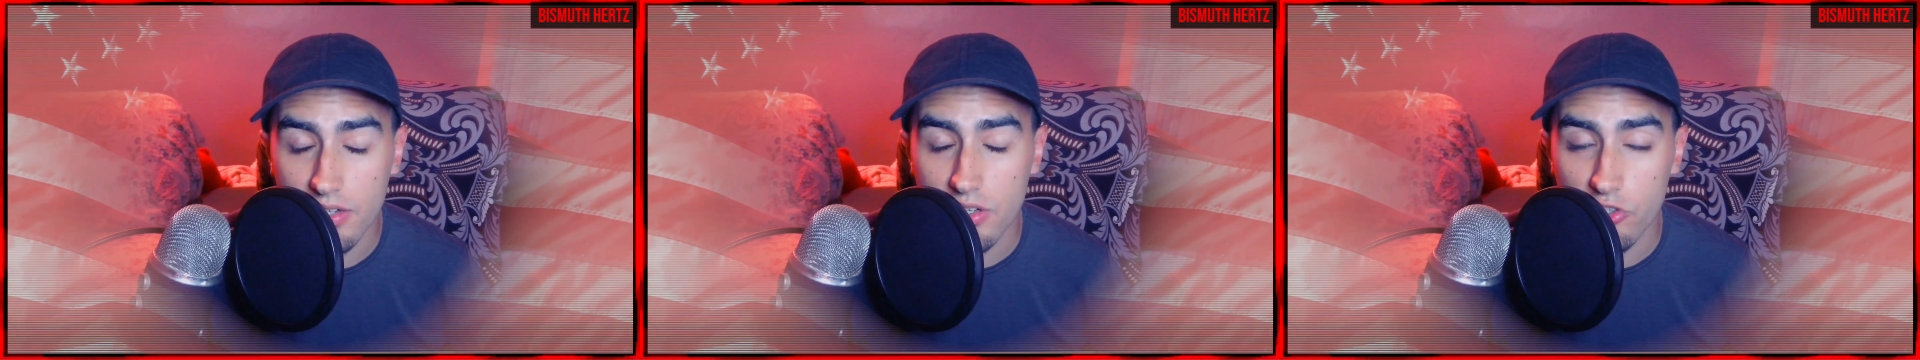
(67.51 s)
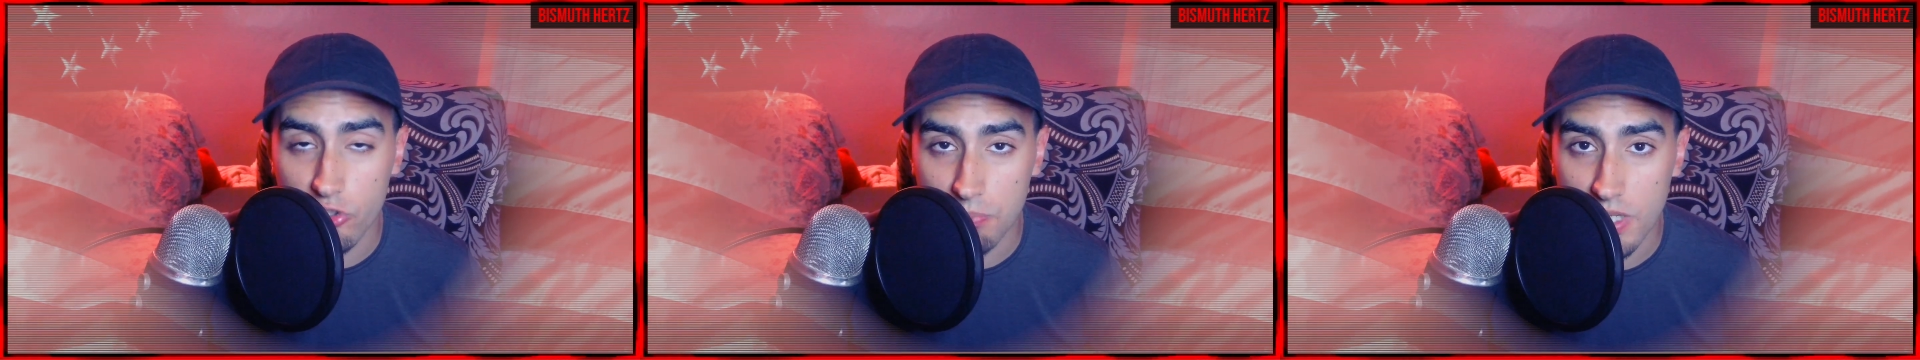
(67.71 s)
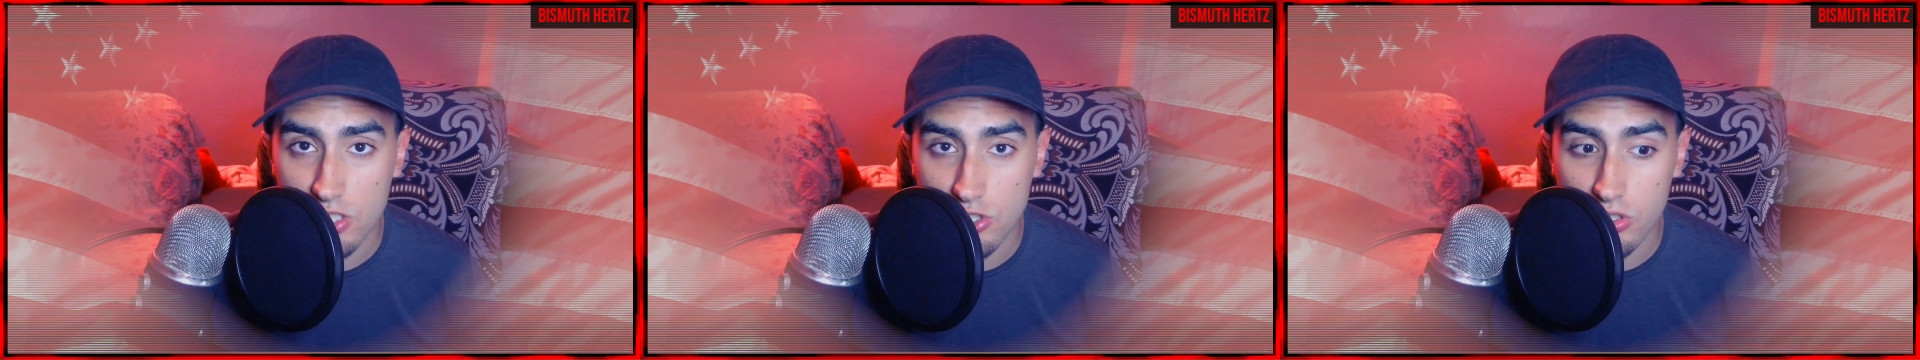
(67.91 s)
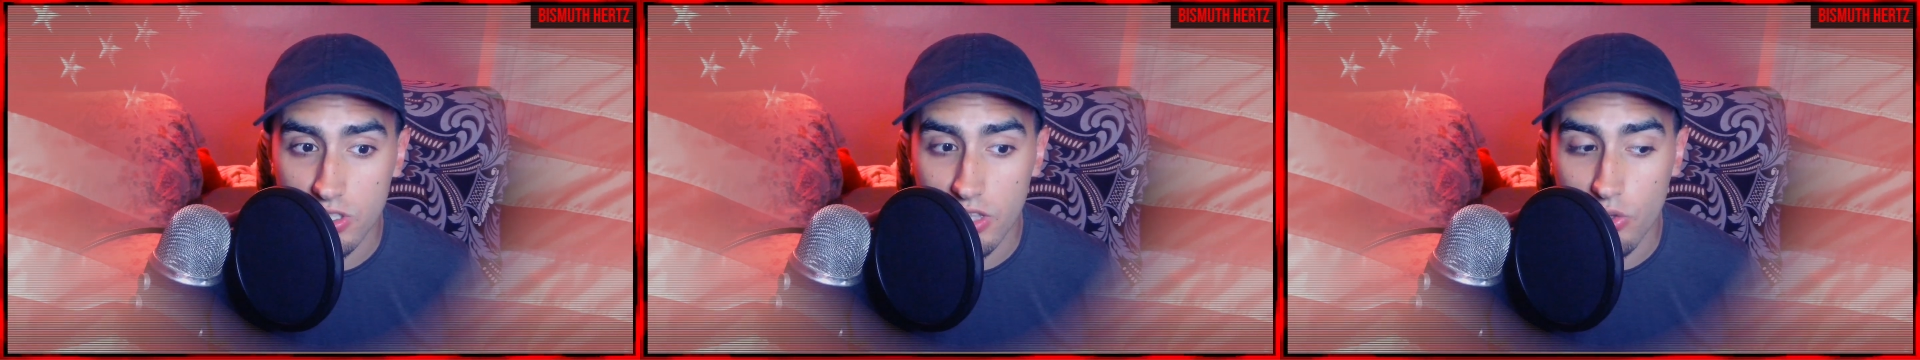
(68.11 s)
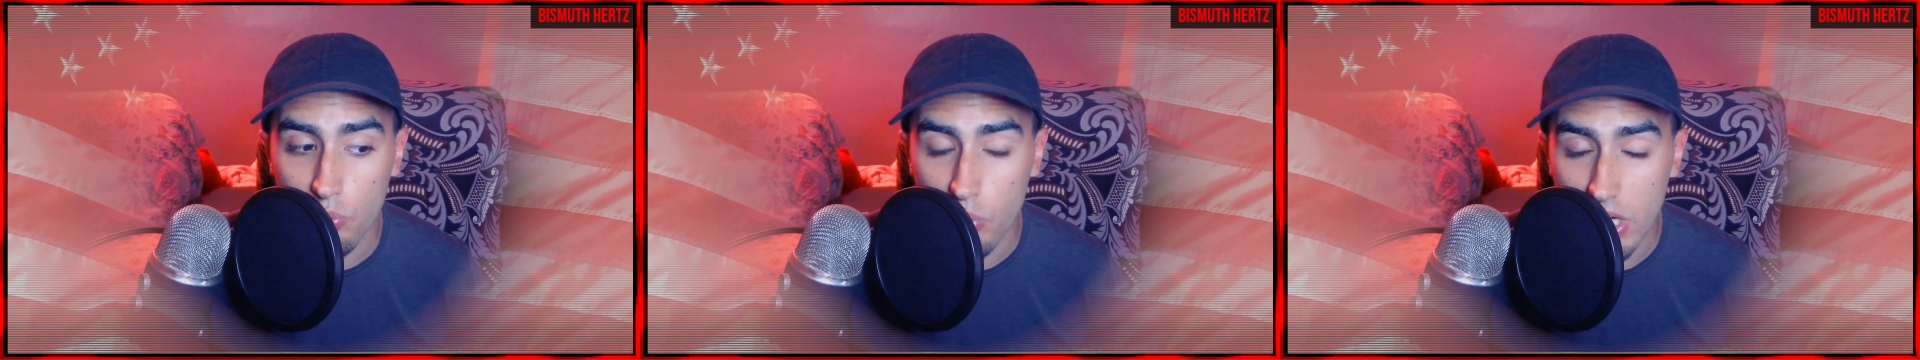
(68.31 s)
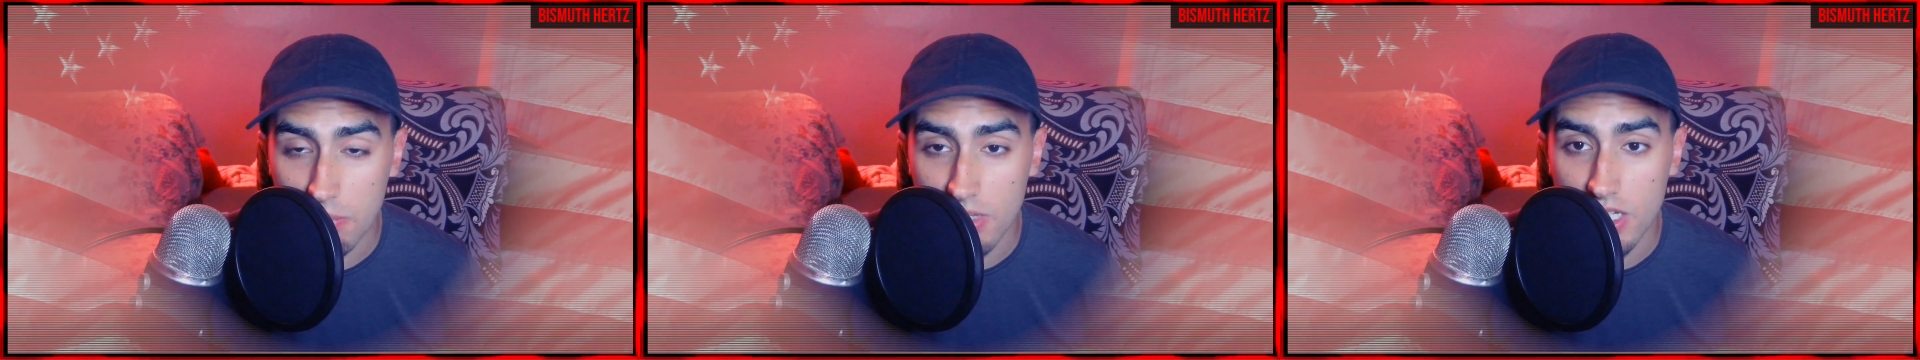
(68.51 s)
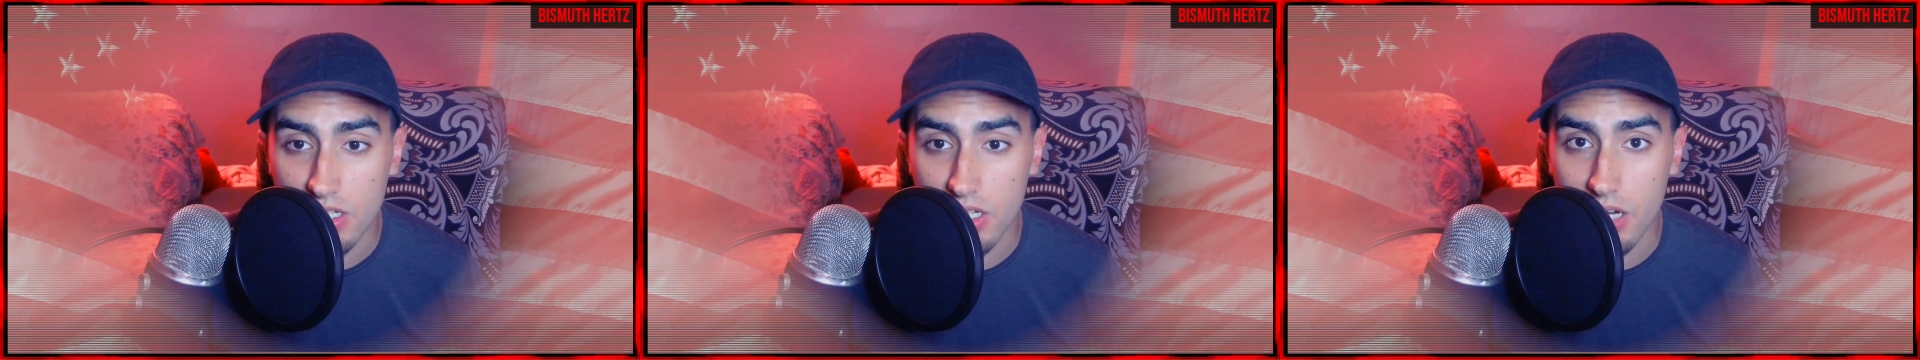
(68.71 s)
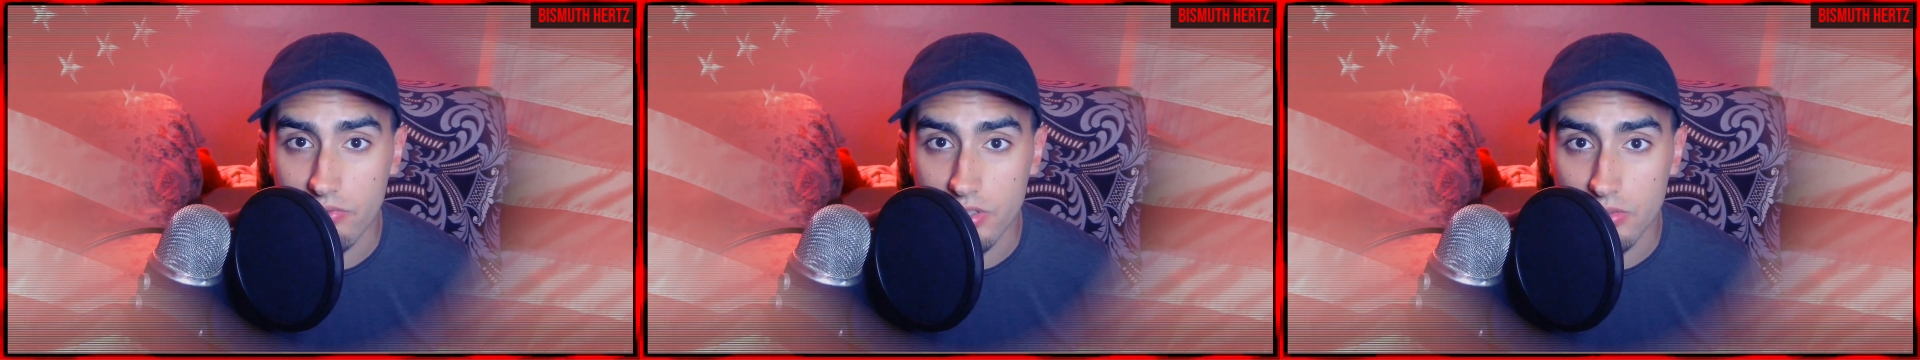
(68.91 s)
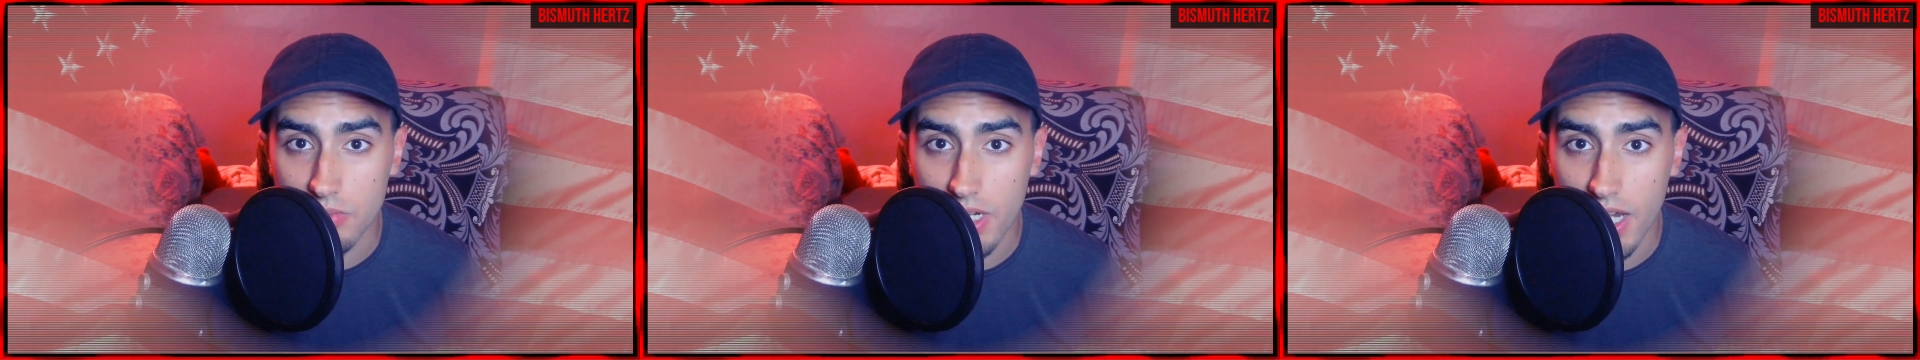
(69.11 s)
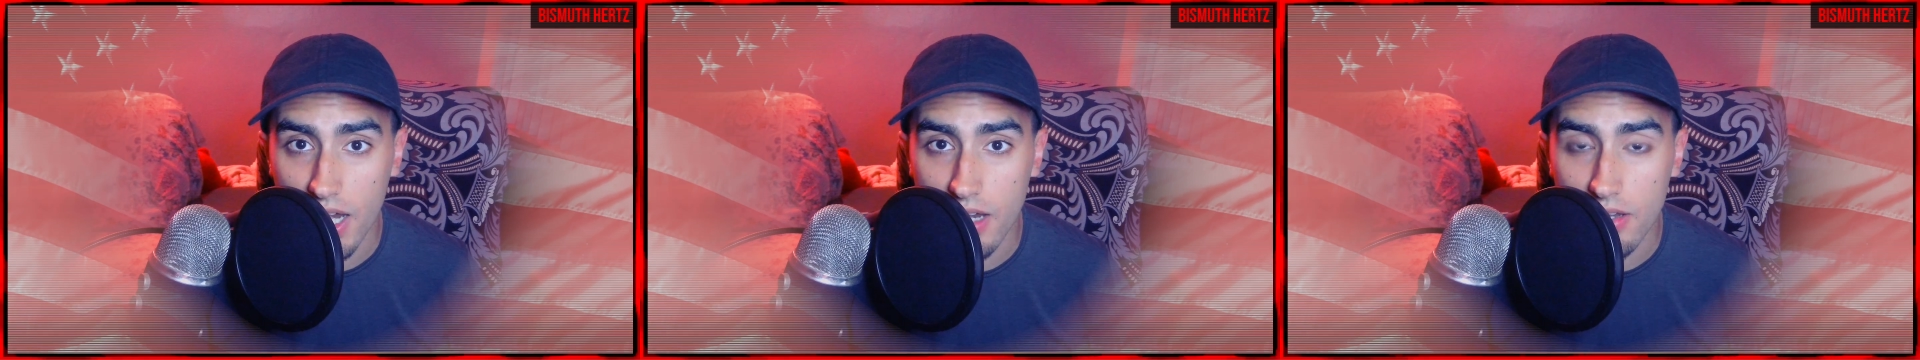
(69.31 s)
especially the women of
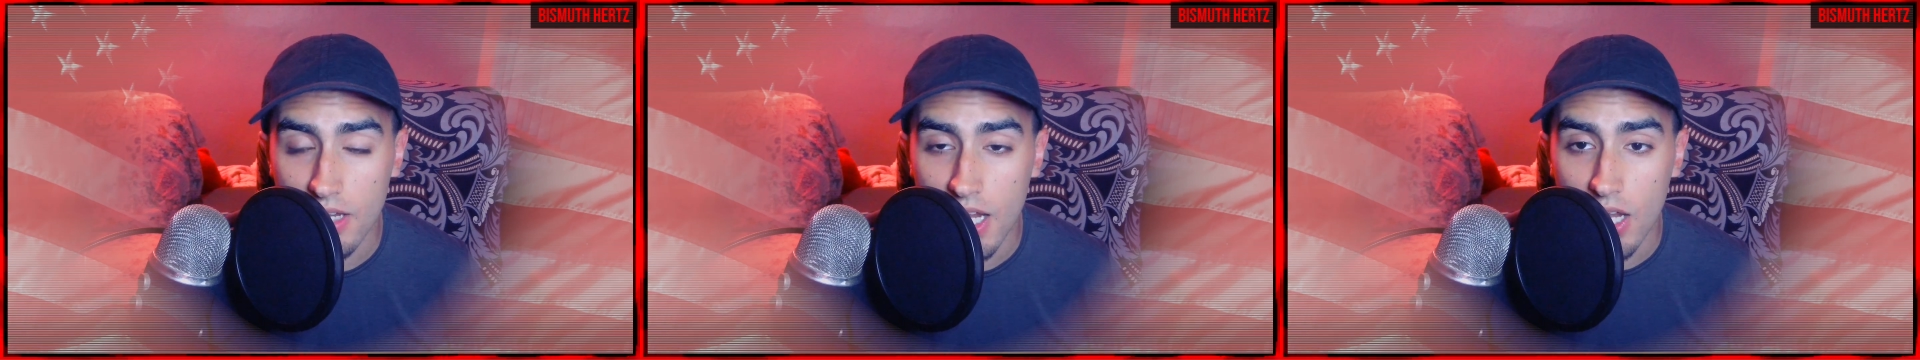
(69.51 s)
Iran,